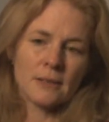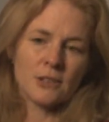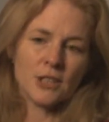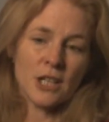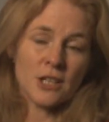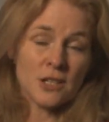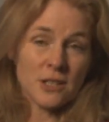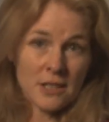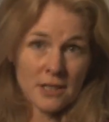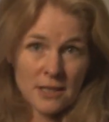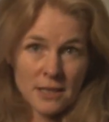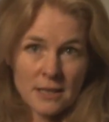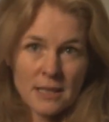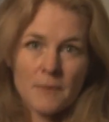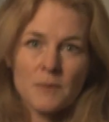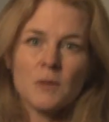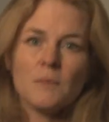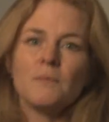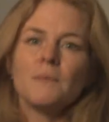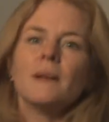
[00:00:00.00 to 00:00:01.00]
changes in
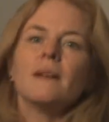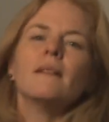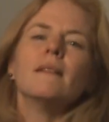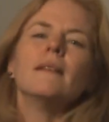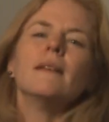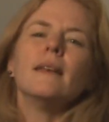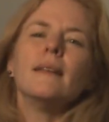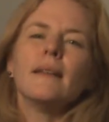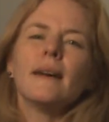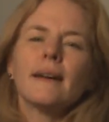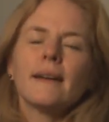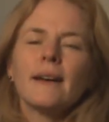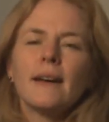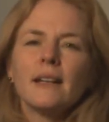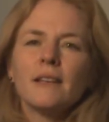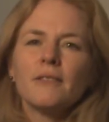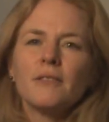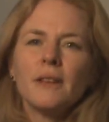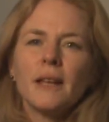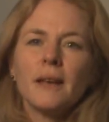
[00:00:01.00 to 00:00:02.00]
susceptibility, that
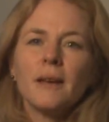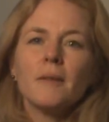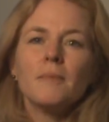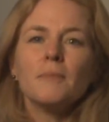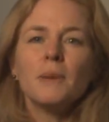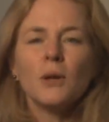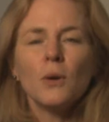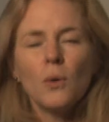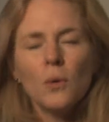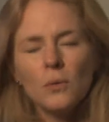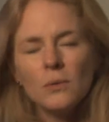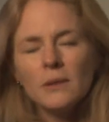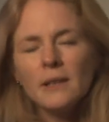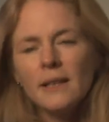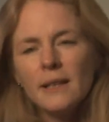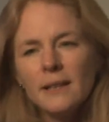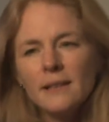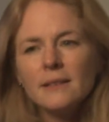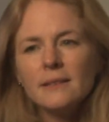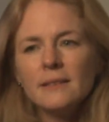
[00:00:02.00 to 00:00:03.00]
kind of thing, but
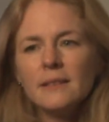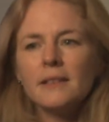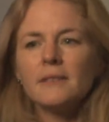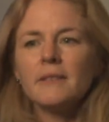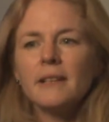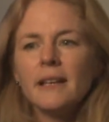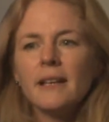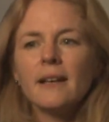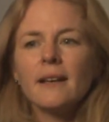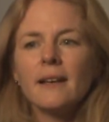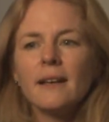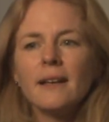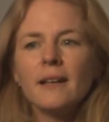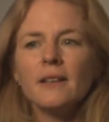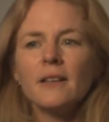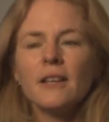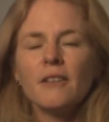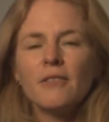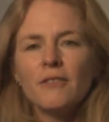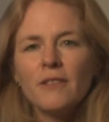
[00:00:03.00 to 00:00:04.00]
only considering
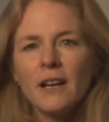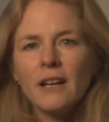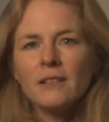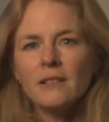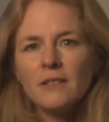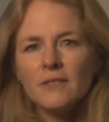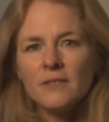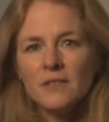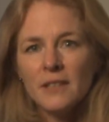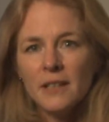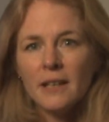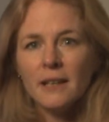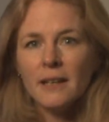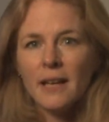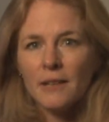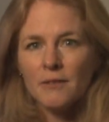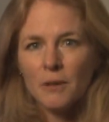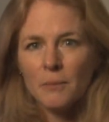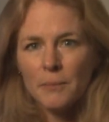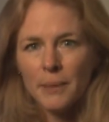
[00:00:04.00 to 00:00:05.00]
the effect of
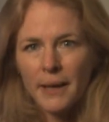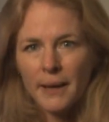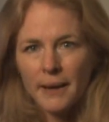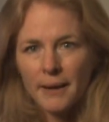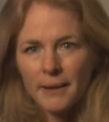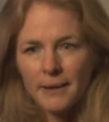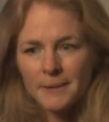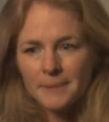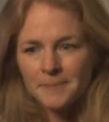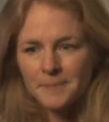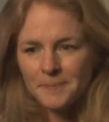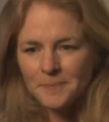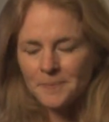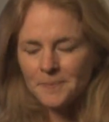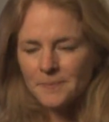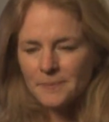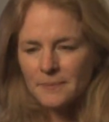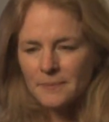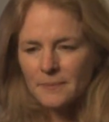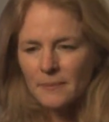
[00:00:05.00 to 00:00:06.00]
DNA repair.
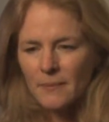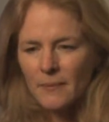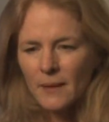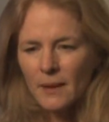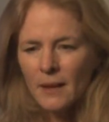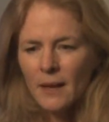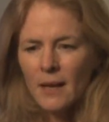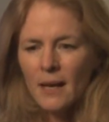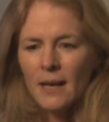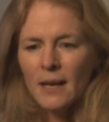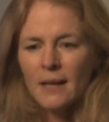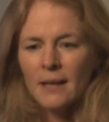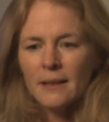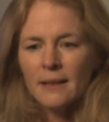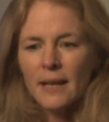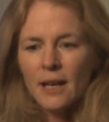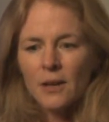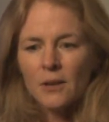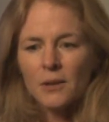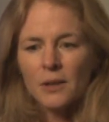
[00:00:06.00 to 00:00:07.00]

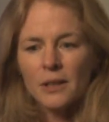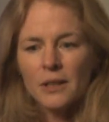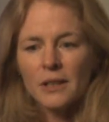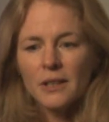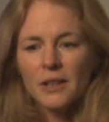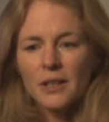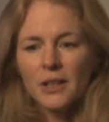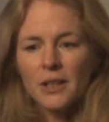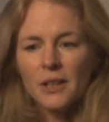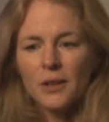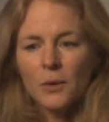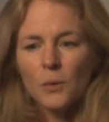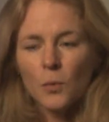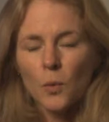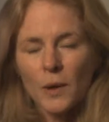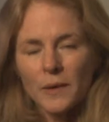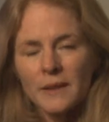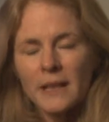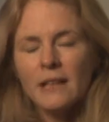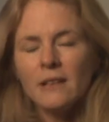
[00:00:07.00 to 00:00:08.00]
Now,
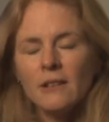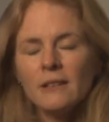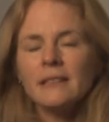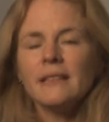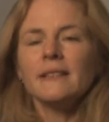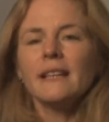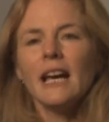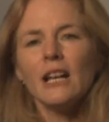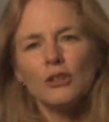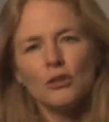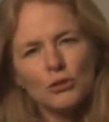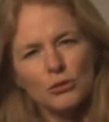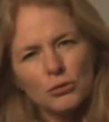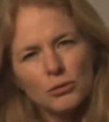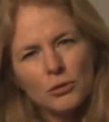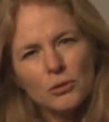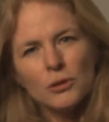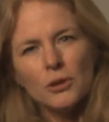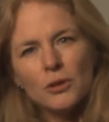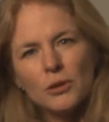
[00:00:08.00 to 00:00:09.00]
when they looked at that
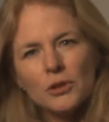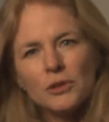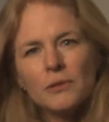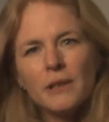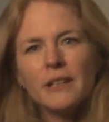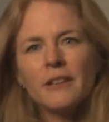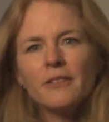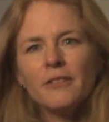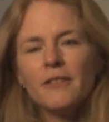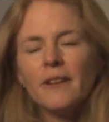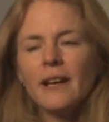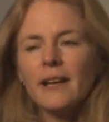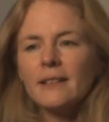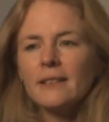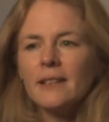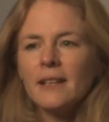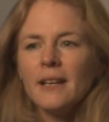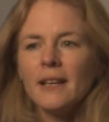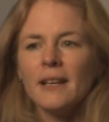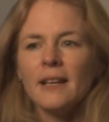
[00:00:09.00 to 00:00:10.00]
true dose rate
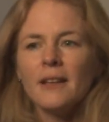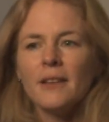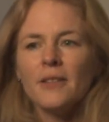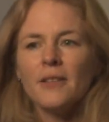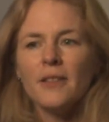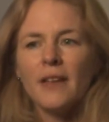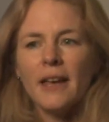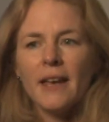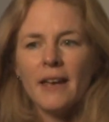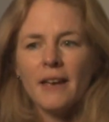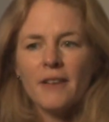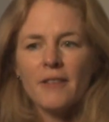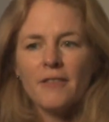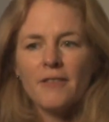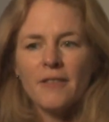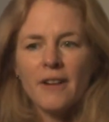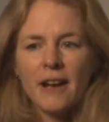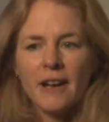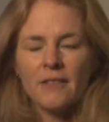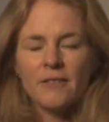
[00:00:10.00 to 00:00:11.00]
effect, they
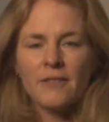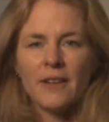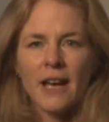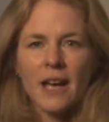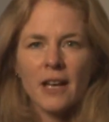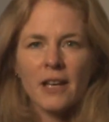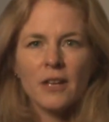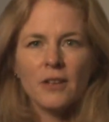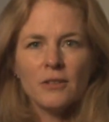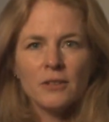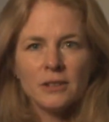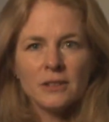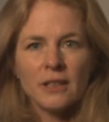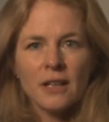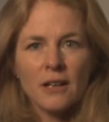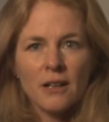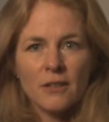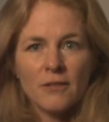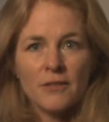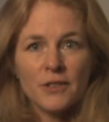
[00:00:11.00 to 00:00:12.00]
find values
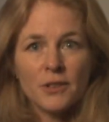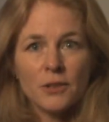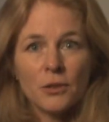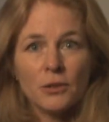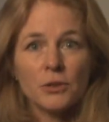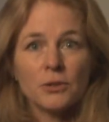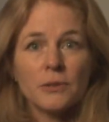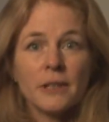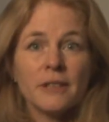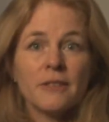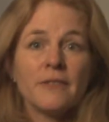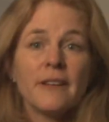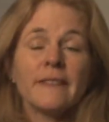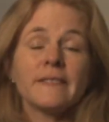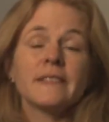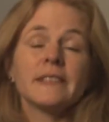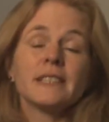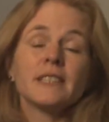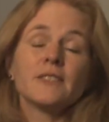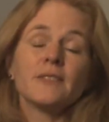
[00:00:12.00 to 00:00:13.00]
of the dose rate
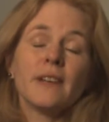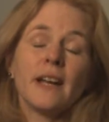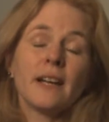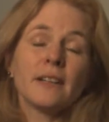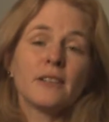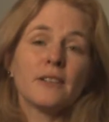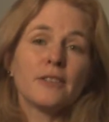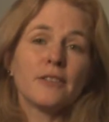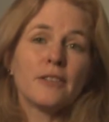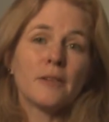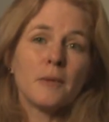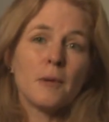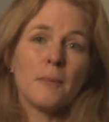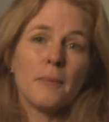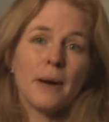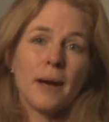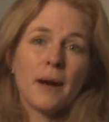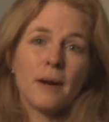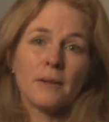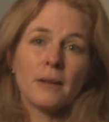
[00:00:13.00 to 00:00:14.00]
effectiveness factor from
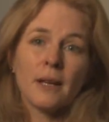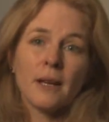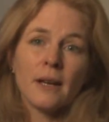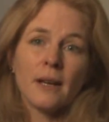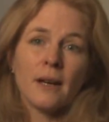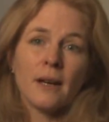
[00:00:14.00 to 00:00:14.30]
about